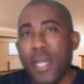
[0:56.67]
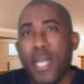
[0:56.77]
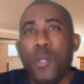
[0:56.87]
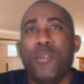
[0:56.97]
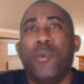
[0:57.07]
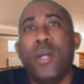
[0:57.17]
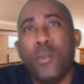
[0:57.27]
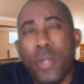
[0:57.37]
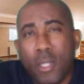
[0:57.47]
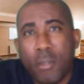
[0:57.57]
Hello
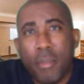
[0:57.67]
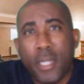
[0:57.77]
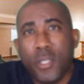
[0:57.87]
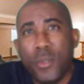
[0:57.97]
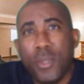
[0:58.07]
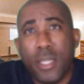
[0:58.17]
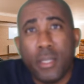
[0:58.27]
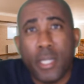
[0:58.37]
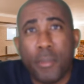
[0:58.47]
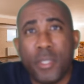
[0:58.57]
everyone, welcome back to
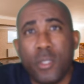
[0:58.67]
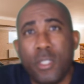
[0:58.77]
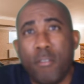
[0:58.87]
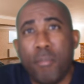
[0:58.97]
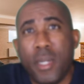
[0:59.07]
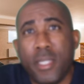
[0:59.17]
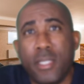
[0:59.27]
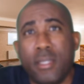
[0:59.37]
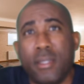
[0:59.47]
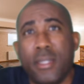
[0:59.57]
another episode of Parts
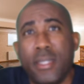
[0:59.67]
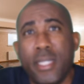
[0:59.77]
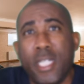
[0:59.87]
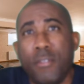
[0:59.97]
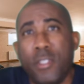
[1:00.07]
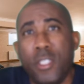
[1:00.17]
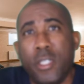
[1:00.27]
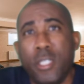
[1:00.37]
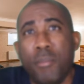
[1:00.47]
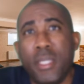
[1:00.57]
Talk. Thank you for joining